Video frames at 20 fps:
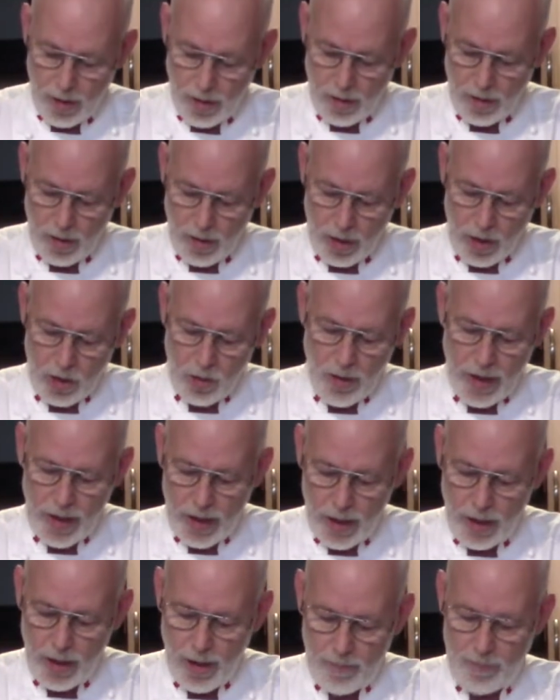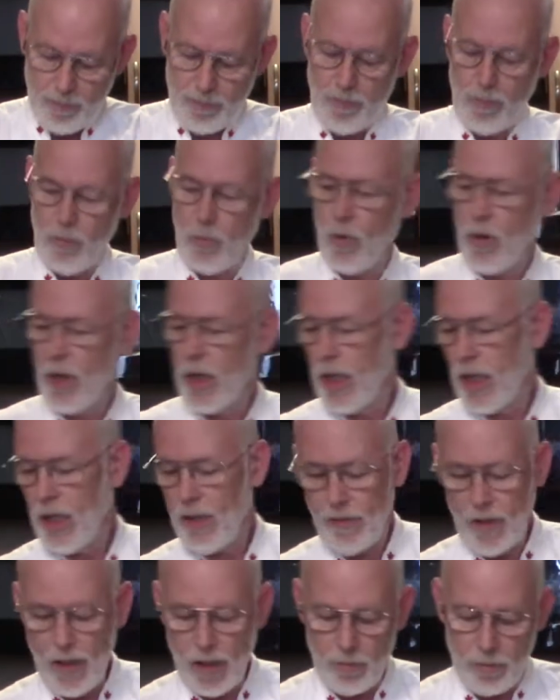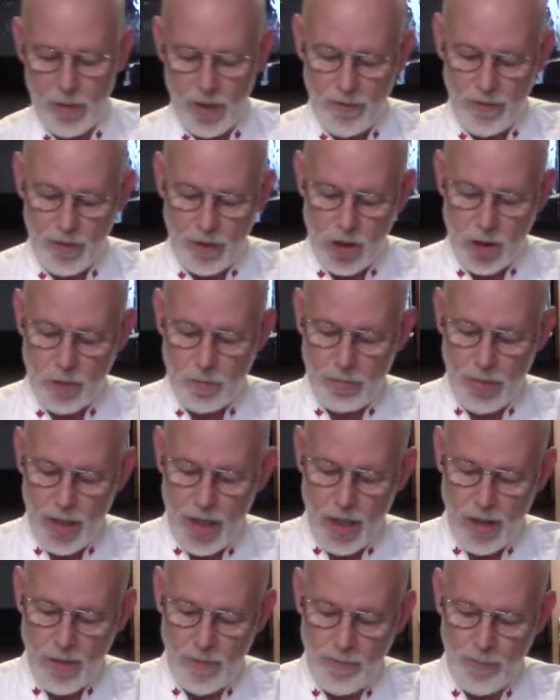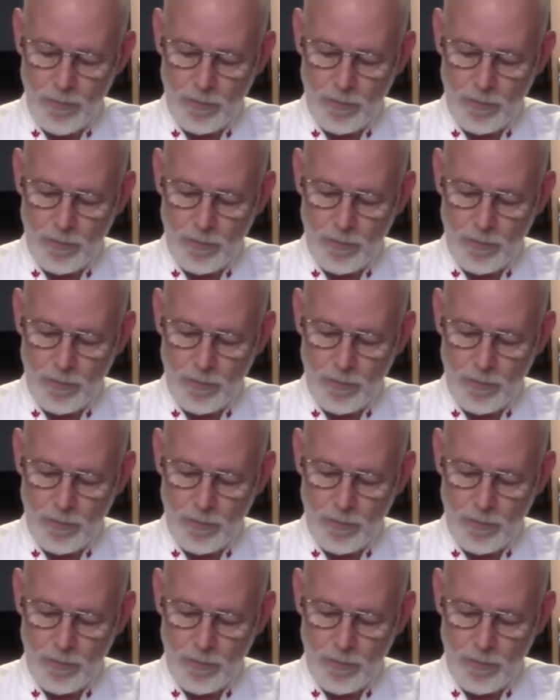I'm going to crank it up. We're going to give that a bit of a spin.